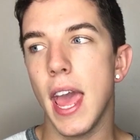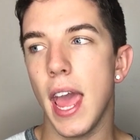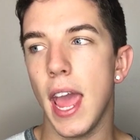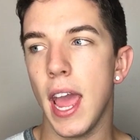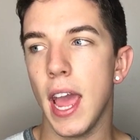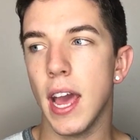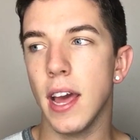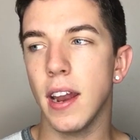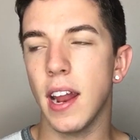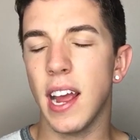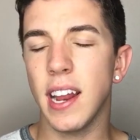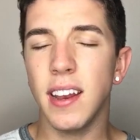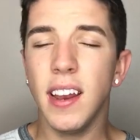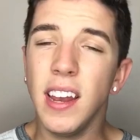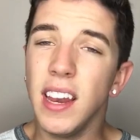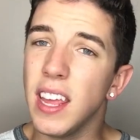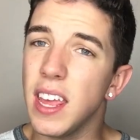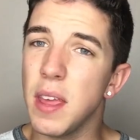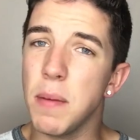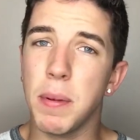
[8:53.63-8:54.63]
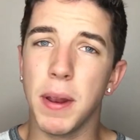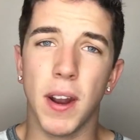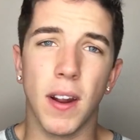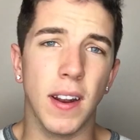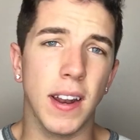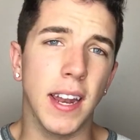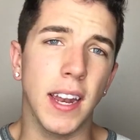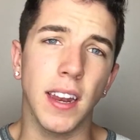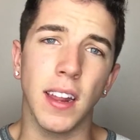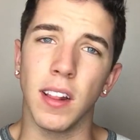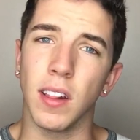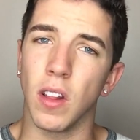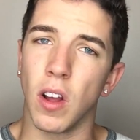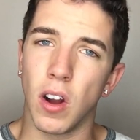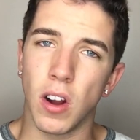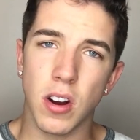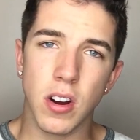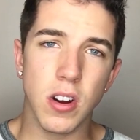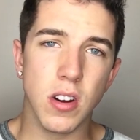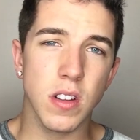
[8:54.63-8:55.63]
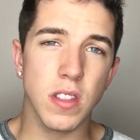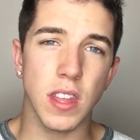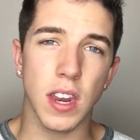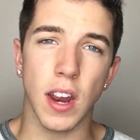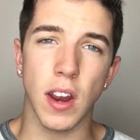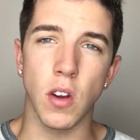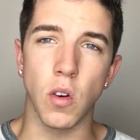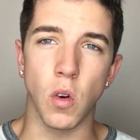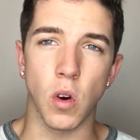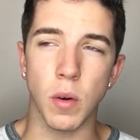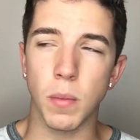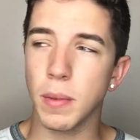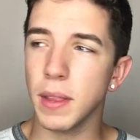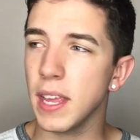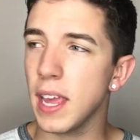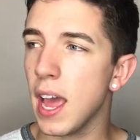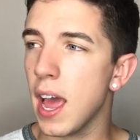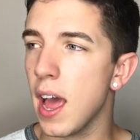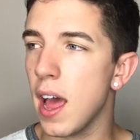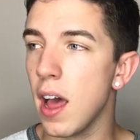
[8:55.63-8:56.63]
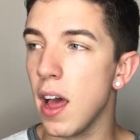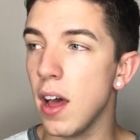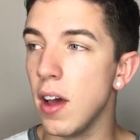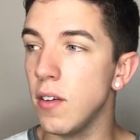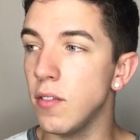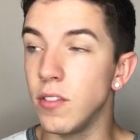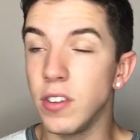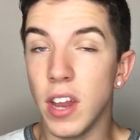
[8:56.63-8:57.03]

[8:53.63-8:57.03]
and I didn't keep it on any longer than I normally have.